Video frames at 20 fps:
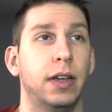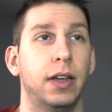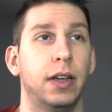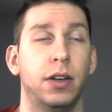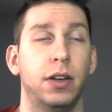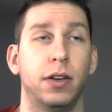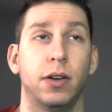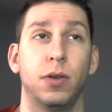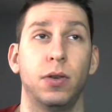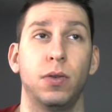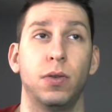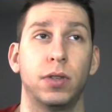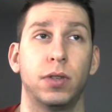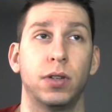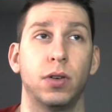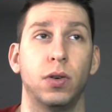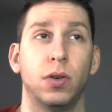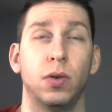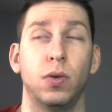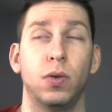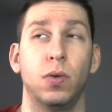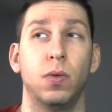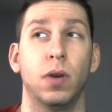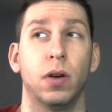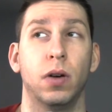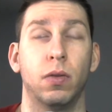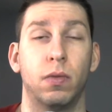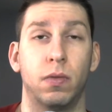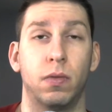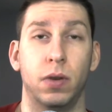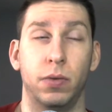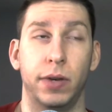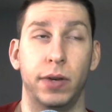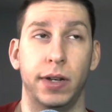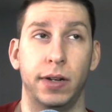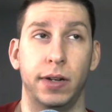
and knows who wrote it.